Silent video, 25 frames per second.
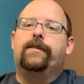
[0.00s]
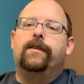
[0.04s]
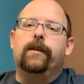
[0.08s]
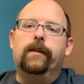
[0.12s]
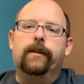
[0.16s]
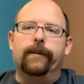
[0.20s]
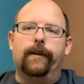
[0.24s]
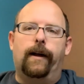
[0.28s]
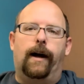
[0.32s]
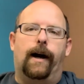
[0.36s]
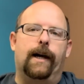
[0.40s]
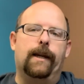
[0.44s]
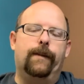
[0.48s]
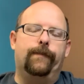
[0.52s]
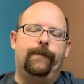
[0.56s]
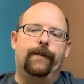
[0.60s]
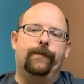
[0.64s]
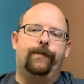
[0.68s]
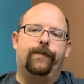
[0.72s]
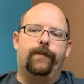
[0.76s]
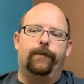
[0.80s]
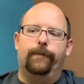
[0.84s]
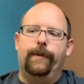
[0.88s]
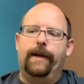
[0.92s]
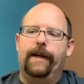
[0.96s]
a lot of
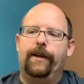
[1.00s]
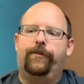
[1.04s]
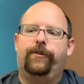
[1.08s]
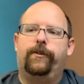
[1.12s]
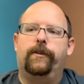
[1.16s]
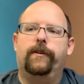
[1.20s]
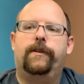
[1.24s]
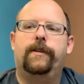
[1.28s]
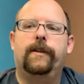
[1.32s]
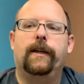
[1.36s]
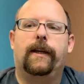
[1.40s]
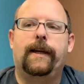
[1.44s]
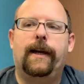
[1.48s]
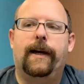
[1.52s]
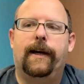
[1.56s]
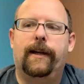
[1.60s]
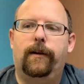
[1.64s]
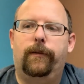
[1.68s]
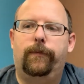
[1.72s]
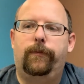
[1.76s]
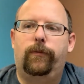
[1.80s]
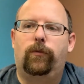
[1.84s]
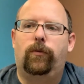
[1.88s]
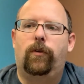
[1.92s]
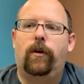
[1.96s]
information to kind
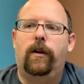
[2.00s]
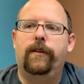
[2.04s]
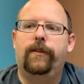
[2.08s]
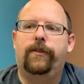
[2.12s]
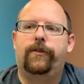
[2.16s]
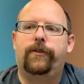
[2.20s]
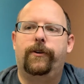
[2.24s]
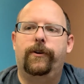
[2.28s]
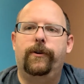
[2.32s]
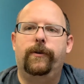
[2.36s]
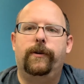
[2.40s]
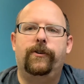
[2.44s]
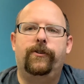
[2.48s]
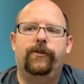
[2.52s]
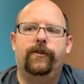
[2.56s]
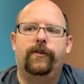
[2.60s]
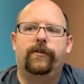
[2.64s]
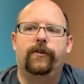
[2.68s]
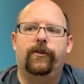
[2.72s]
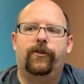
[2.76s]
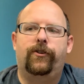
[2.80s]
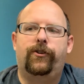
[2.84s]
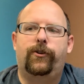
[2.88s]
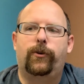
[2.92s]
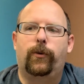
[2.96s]
of run through in
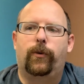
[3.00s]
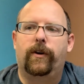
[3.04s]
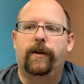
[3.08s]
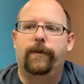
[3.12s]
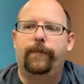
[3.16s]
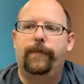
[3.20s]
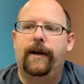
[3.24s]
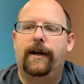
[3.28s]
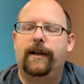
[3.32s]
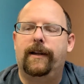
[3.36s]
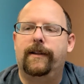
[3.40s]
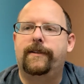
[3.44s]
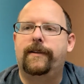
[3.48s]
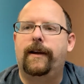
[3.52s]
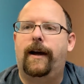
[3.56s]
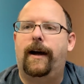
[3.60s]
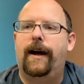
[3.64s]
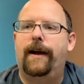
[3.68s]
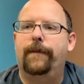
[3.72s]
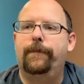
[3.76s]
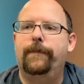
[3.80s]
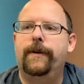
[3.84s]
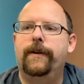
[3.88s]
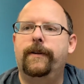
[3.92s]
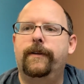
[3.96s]
just a short amount of
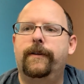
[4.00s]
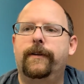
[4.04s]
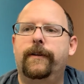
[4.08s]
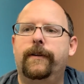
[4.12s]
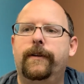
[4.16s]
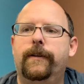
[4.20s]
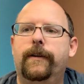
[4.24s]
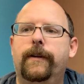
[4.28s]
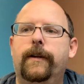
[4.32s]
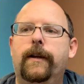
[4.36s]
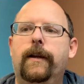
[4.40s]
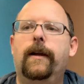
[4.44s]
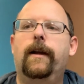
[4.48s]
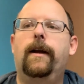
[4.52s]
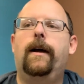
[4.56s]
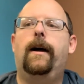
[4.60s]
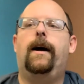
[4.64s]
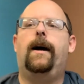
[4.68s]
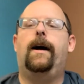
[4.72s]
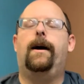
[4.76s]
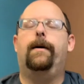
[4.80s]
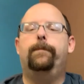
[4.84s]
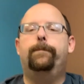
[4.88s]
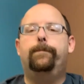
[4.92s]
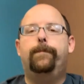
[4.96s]
time.
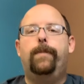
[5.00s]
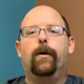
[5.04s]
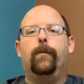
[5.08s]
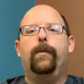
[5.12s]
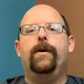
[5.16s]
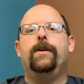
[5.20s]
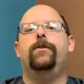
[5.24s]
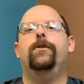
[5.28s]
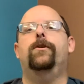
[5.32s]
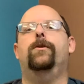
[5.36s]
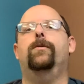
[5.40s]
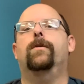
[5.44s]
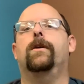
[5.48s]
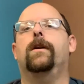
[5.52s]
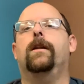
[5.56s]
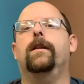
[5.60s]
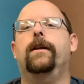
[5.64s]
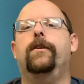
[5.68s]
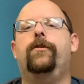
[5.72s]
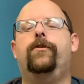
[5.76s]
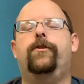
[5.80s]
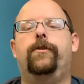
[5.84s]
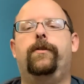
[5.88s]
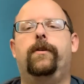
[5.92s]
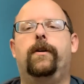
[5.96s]
But we do want to
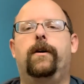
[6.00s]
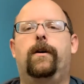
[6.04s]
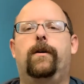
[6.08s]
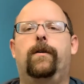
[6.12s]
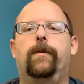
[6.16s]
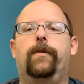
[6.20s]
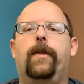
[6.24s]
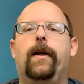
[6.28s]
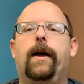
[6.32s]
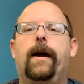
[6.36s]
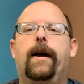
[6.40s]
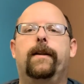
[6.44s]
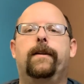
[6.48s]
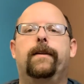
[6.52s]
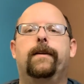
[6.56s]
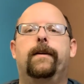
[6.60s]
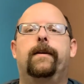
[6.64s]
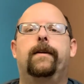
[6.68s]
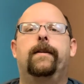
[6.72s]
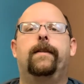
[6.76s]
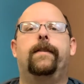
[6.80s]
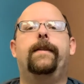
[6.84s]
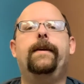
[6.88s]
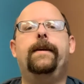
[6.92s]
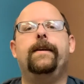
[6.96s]
let you know that
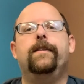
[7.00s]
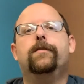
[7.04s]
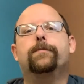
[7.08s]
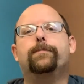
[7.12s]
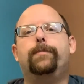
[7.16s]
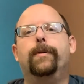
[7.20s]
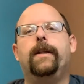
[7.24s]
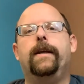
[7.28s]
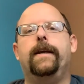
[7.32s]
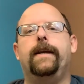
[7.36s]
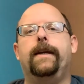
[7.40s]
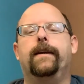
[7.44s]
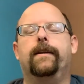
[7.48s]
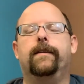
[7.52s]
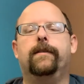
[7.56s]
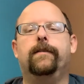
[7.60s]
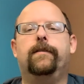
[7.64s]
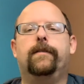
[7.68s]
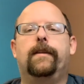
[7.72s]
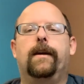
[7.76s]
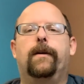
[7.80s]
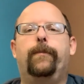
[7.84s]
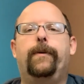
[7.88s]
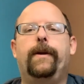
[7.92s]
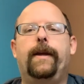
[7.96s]
these
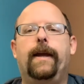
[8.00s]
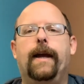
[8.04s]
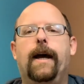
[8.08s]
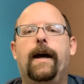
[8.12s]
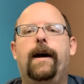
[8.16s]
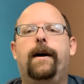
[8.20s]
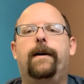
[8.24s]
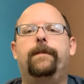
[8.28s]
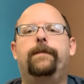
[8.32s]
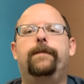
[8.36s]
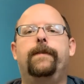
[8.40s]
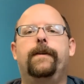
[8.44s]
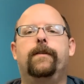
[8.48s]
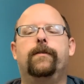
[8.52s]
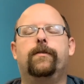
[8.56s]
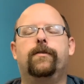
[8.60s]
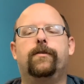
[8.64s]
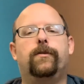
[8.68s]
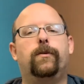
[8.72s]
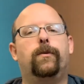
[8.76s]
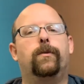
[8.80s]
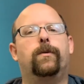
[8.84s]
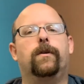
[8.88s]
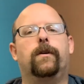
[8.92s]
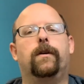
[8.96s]
plans that we have in
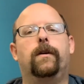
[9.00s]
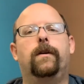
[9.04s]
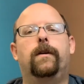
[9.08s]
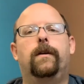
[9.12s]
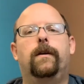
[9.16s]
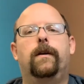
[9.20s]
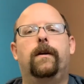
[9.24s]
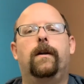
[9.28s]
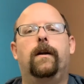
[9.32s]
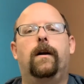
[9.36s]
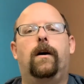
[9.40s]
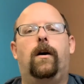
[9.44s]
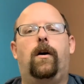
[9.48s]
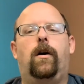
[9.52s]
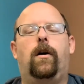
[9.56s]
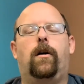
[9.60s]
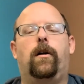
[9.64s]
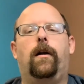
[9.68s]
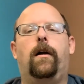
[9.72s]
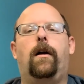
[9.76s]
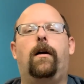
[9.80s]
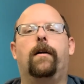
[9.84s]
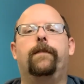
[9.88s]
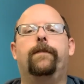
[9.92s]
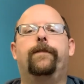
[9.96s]
store
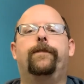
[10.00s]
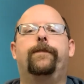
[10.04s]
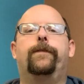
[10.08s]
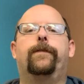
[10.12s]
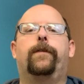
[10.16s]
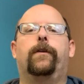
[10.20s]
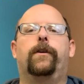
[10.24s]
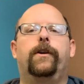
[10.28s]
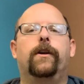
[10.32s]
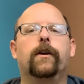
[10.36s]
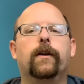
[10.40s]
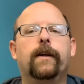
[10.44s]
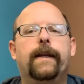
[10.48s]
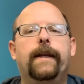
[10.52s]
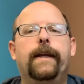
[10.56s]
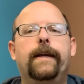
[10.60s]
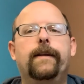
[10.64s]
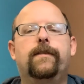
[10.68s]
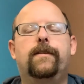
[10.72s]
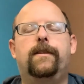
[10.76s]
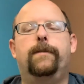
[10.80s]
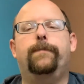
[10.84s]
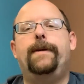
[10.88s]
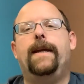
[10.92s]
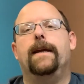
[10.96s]
are for your
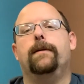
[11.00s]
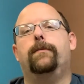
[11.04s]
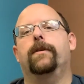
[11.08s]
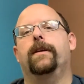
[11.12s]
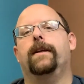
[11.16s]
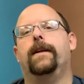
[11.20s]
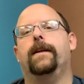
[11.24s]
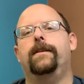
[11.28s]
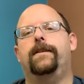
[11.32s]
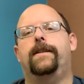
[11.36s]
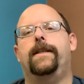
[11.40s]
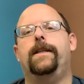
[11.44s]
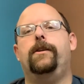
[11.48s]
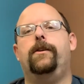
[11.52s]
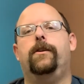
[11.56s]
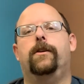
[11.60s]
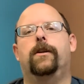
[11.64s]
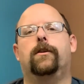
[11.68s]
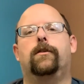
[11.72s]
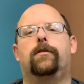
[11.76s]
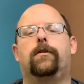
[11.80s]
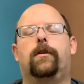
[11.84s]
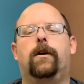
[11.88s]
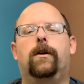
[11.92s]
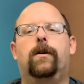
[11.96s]
kids to be able to continue to
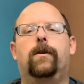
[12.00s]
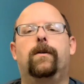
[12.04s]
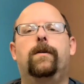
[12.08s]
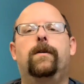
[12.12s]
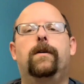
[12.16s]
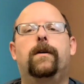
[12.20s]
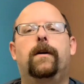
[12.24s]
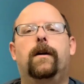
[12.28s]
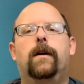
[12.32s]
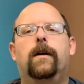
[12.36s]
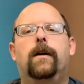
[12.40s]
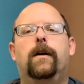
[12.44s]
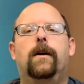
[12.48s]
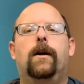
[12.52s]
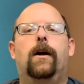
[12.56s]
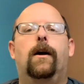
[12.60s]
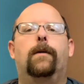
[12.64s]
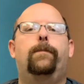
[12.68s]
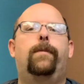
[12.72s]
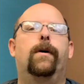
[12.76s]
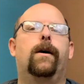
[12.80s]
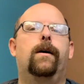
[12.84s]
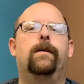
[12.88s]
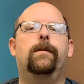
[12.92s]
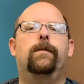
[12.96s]
grow,
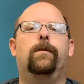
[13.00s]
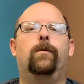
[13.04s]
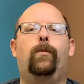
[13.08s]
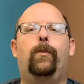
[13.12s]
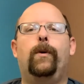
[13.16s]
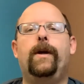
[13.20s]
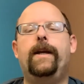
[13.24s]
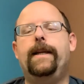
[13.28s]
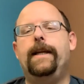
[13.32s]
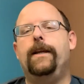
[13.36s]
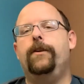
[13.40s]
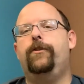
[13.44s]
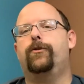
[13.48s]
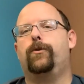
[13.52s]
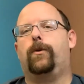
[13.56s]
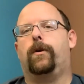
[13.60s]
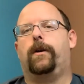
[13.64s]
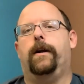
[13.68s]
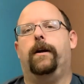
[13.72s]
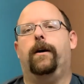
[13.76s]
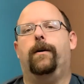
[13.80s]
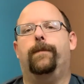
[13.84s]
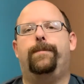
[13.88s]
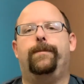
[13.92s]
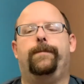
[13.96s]
but we need your
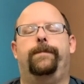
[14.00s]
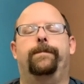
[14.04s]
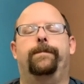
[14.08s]
help.